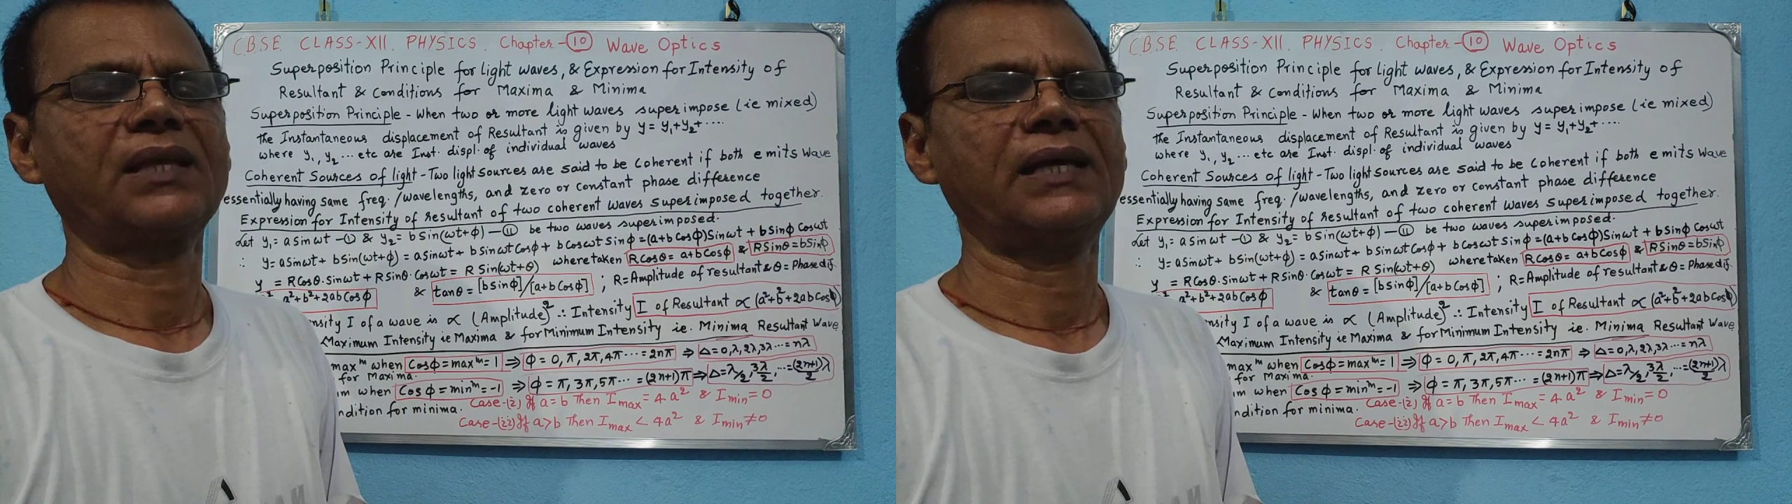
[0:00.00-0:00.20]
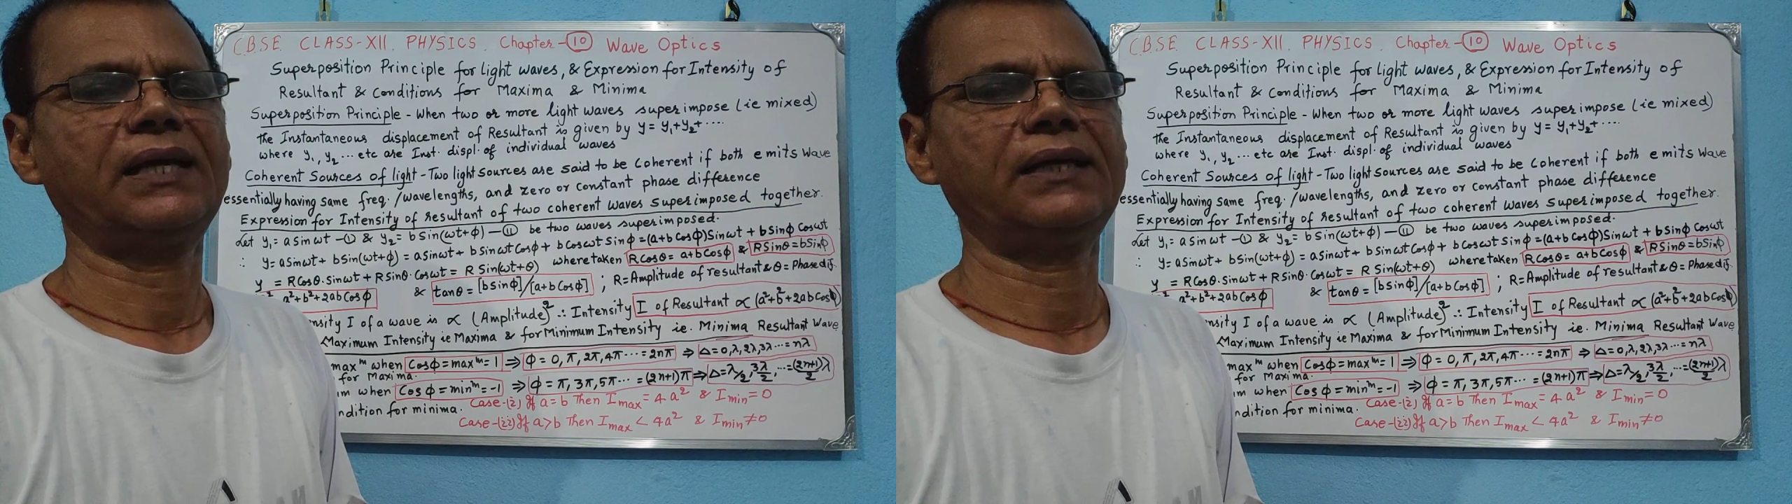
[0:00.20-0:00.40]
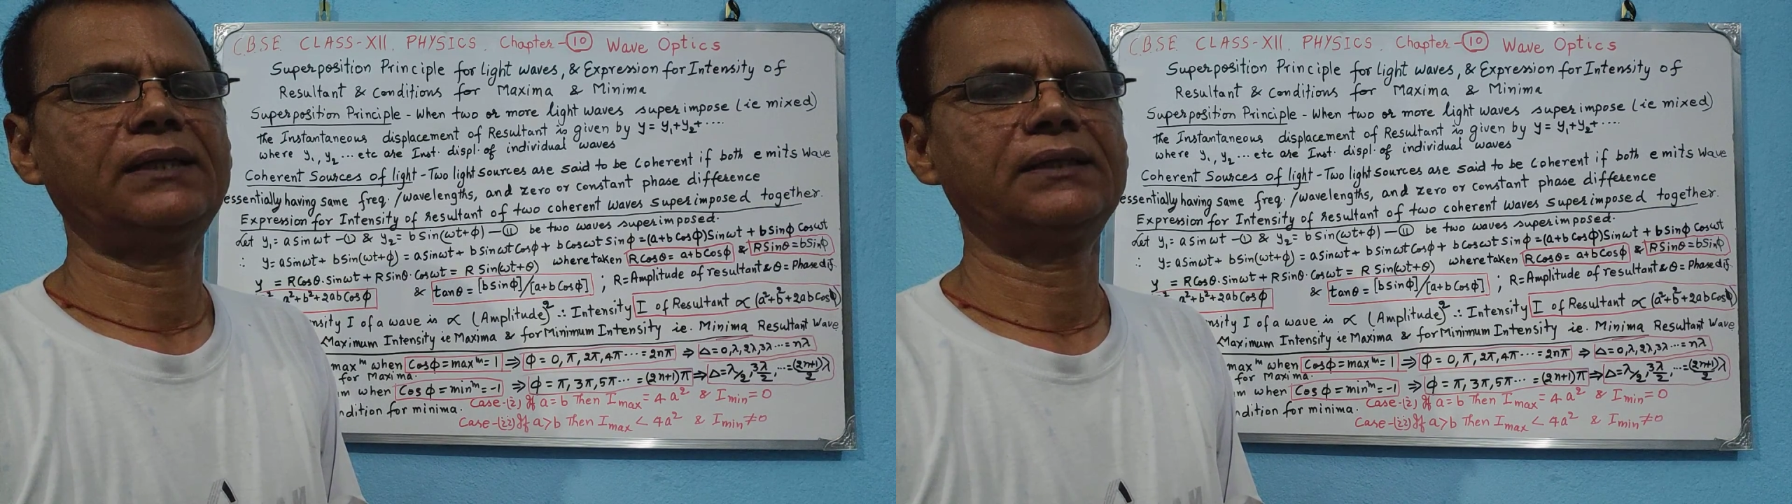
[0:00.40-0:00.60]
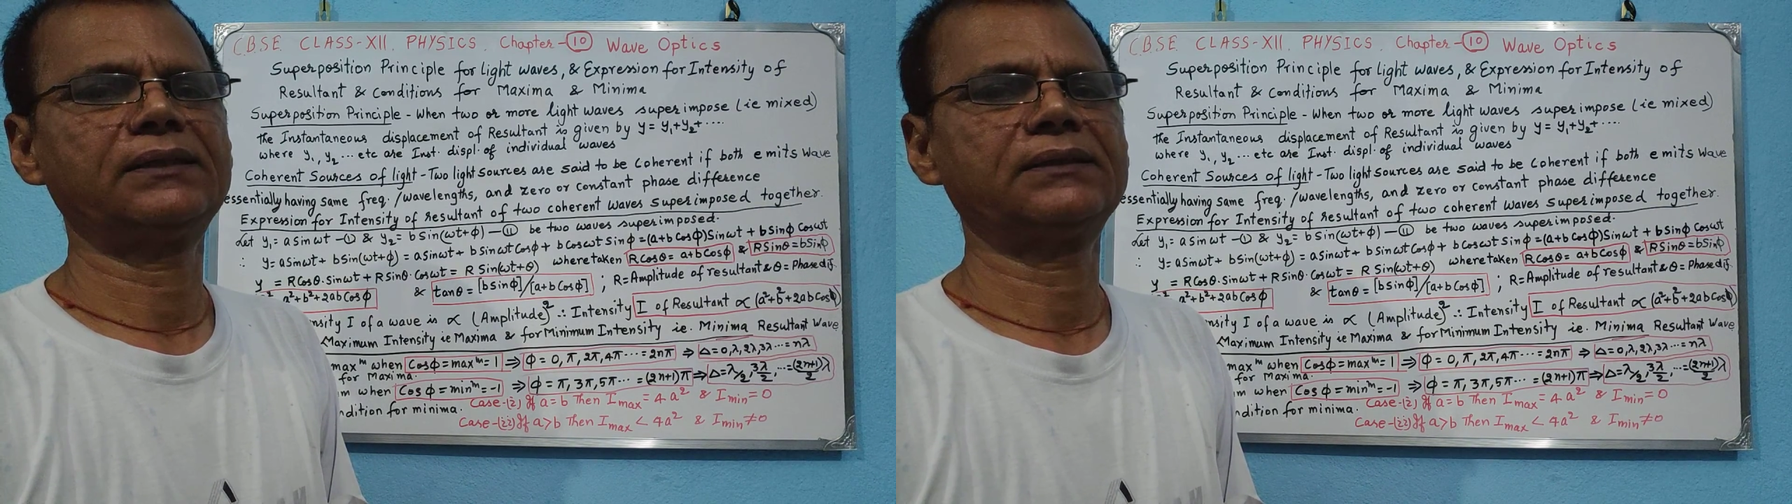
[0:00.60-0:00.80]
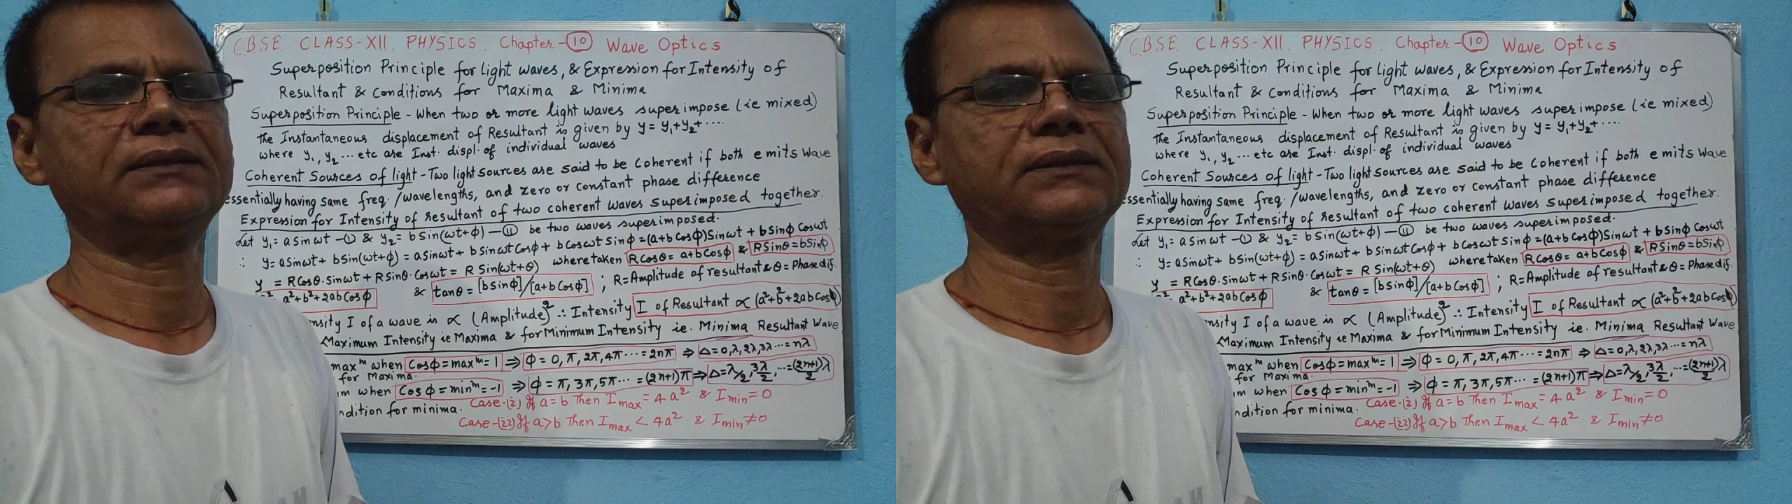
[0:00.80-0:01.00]
and
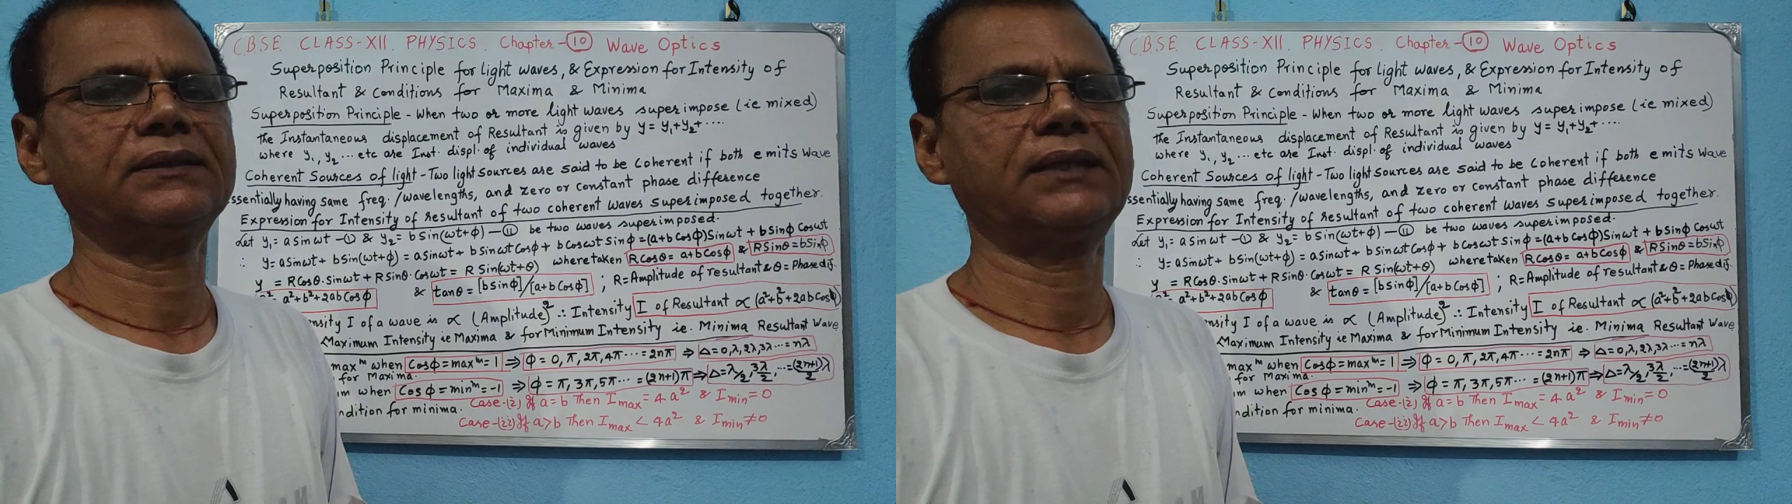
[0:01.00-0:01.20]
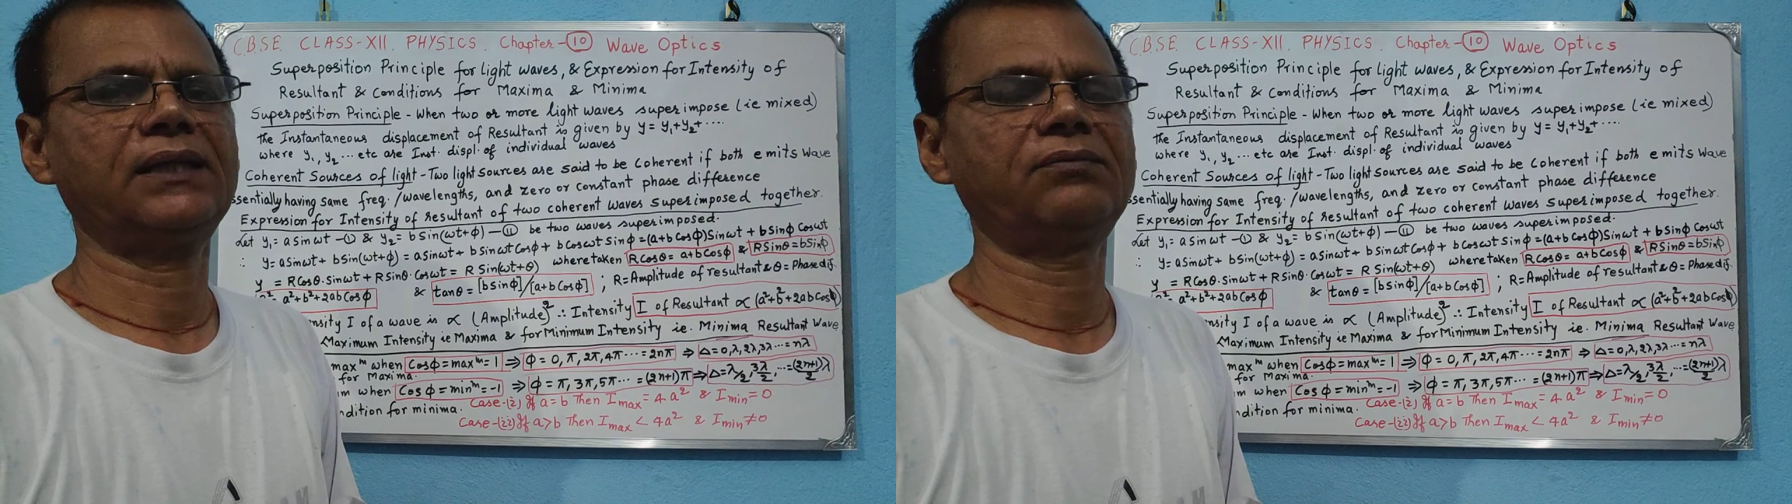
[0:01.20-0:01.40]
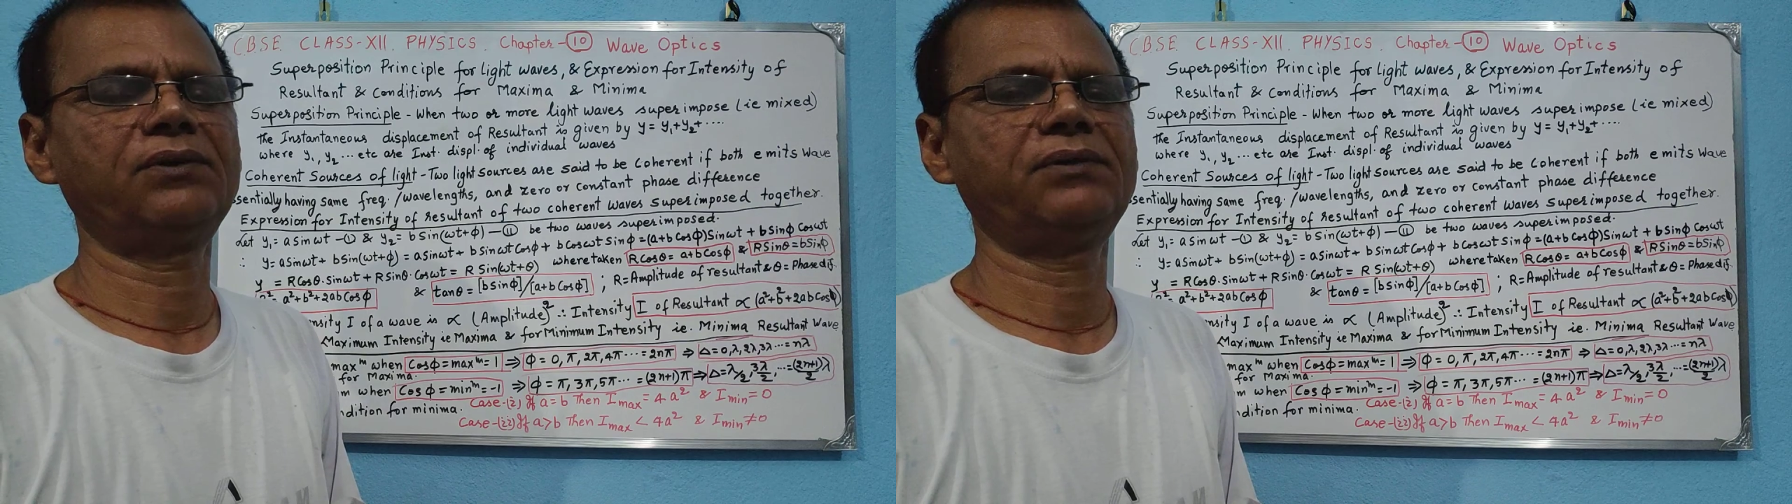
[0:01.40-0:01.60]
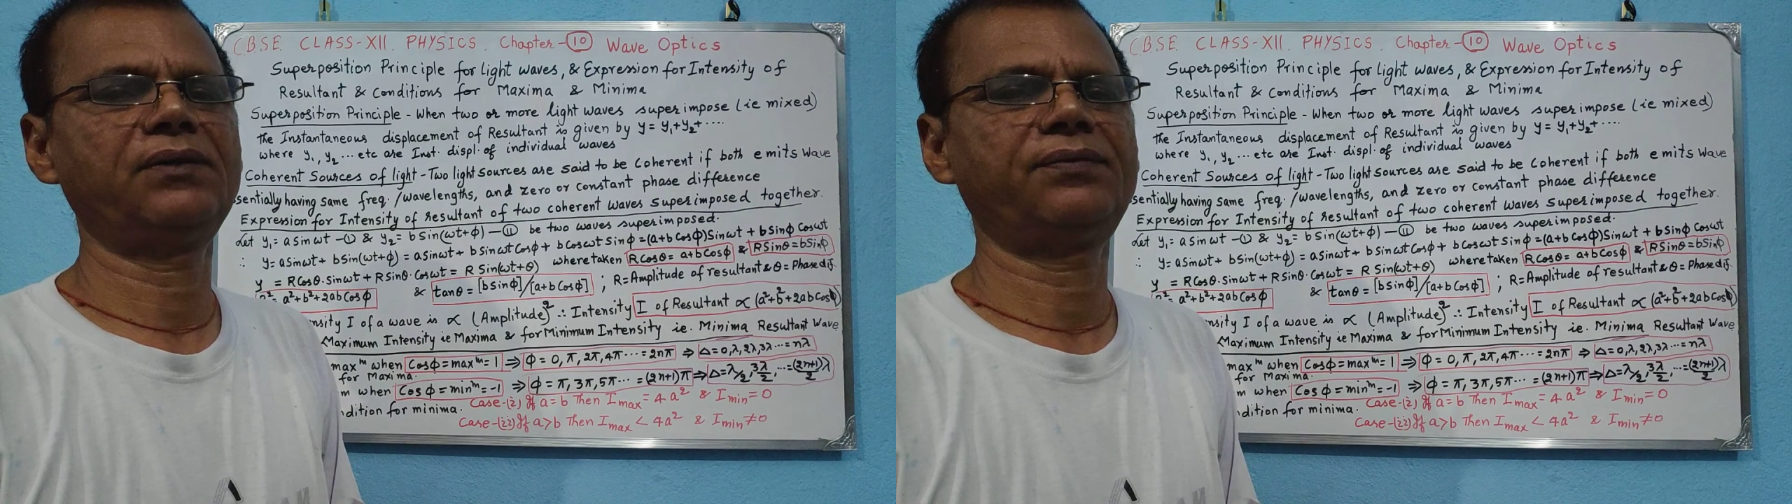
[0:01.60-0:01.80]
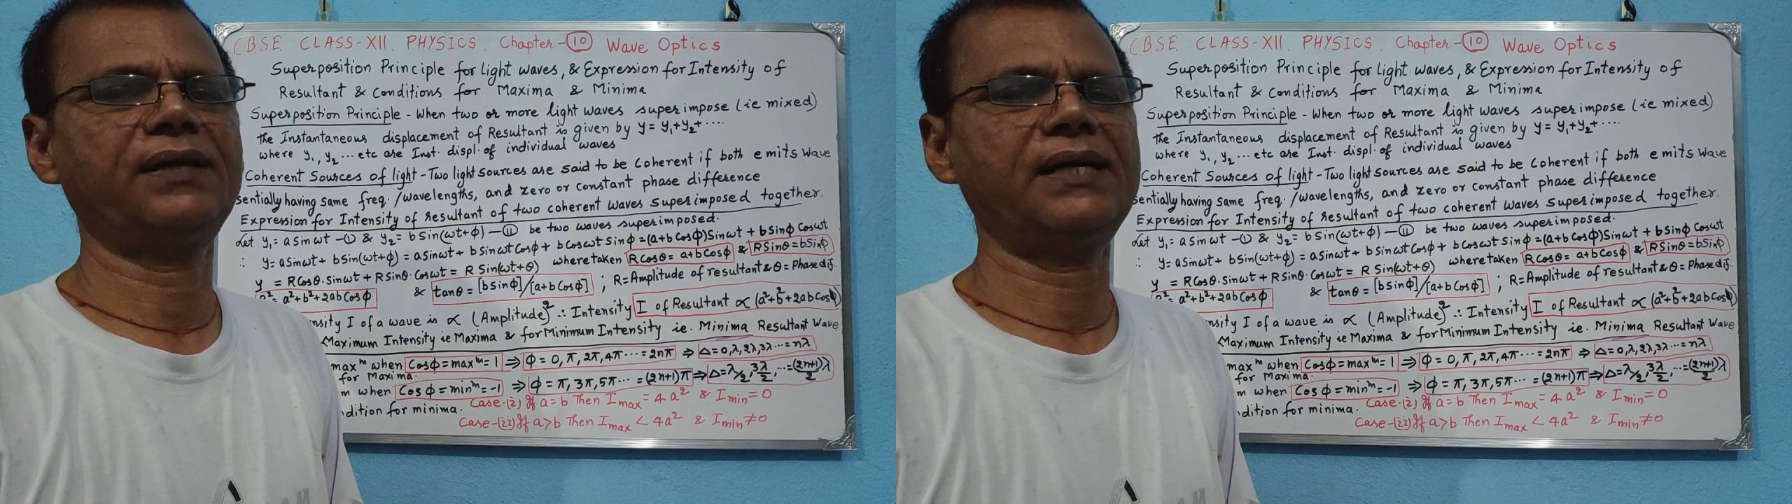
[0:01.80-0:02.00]
then we will
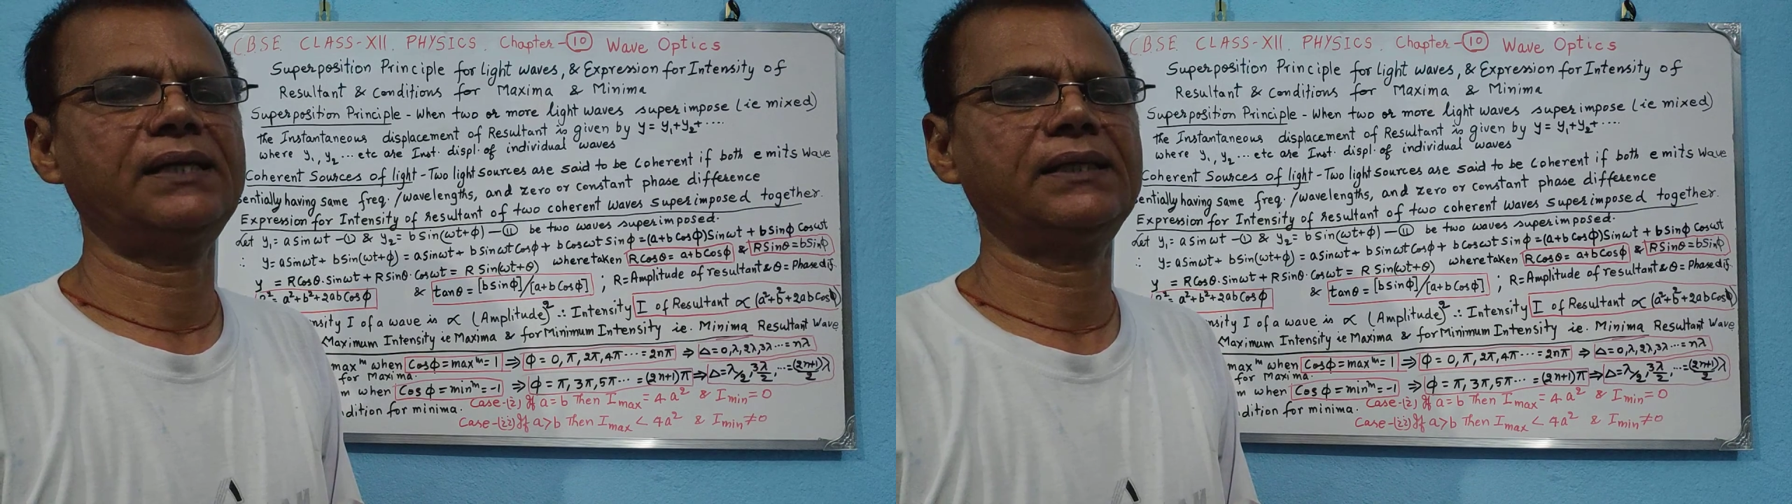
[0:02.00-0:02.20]
find